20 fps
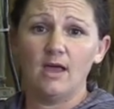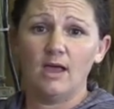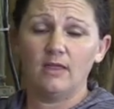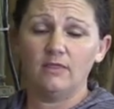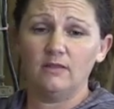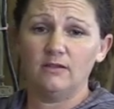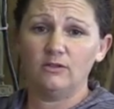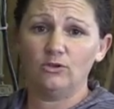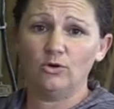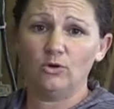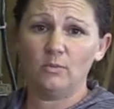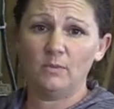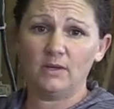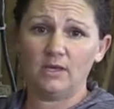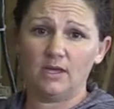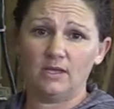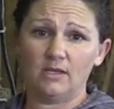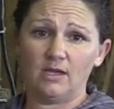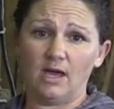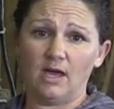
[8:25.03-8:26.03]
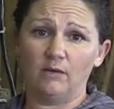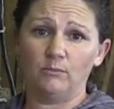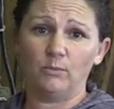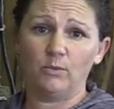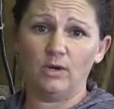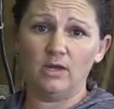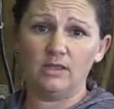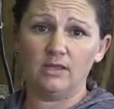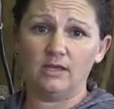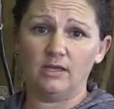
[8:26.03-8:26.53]
and then you'll begin to have
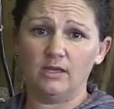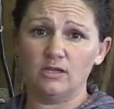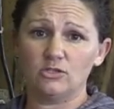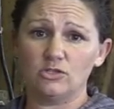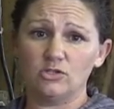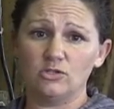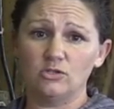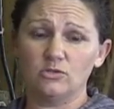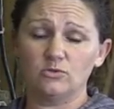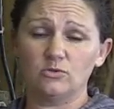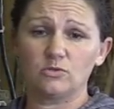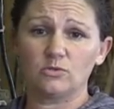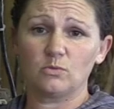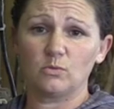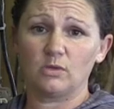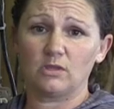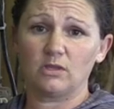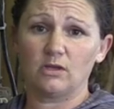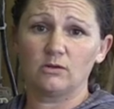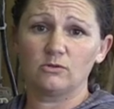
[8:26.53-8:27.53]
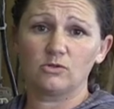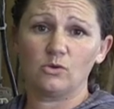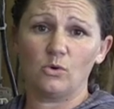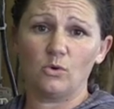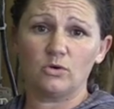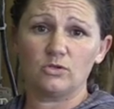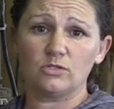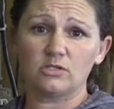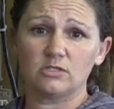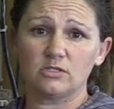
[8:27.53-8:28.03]
breathing issues with those
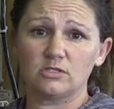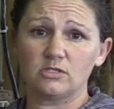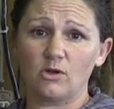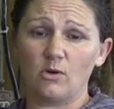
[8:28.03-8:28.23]
horses.